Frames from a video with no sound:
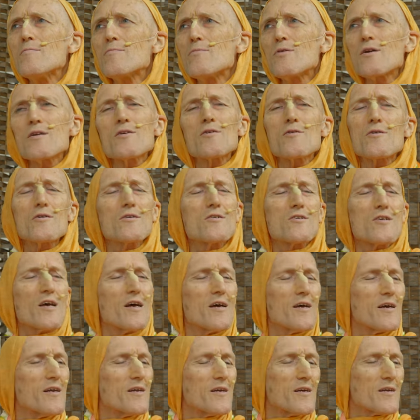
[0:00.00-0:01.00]
but you can
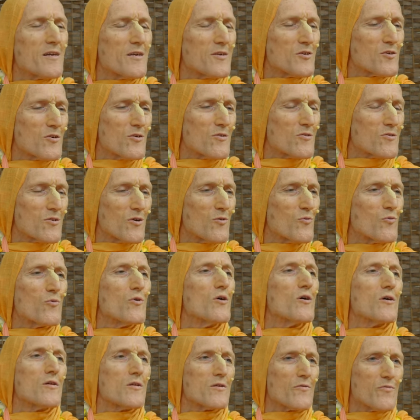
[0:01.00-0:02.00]
say in English also,
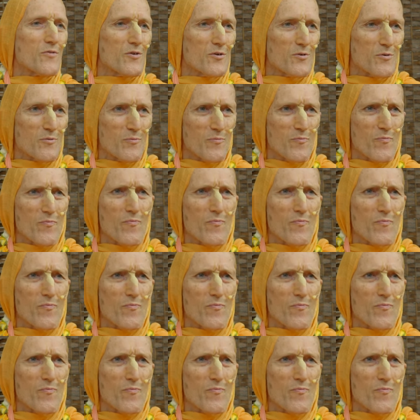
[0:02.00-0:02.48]
worldview.